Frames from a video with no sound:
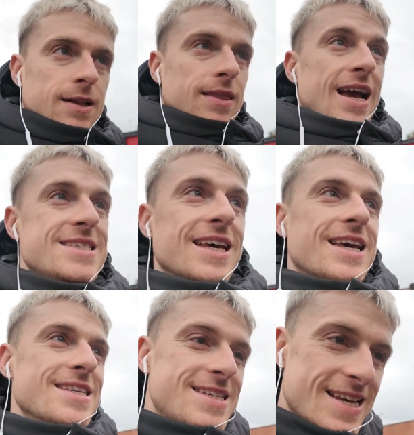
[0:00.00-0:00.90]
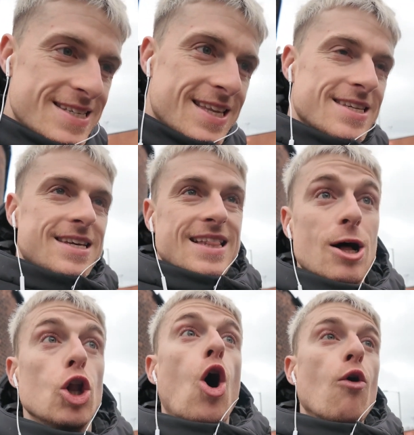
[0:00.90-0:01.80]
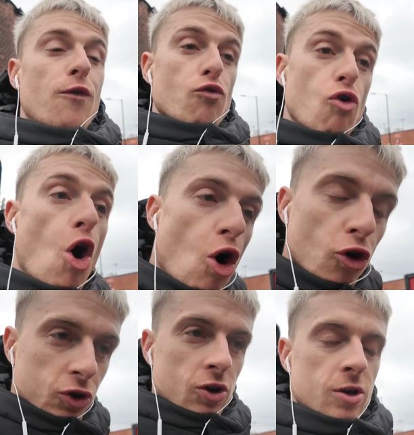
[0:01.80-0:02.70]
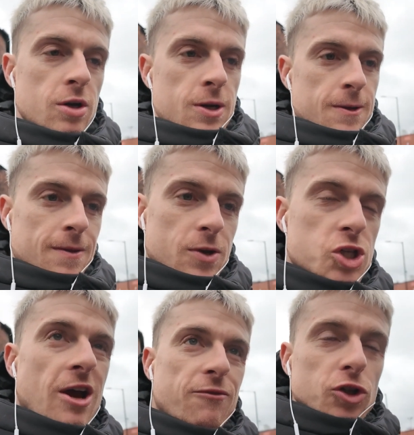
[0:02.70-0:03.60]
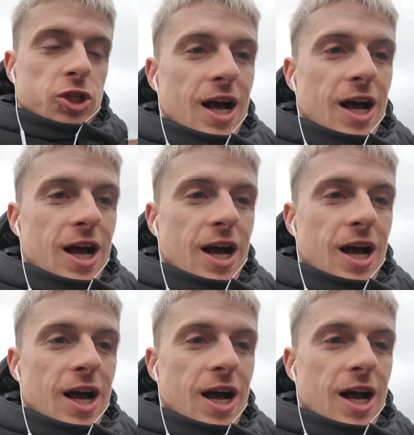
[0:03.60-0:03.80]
that it's the consistency that will override Sheffield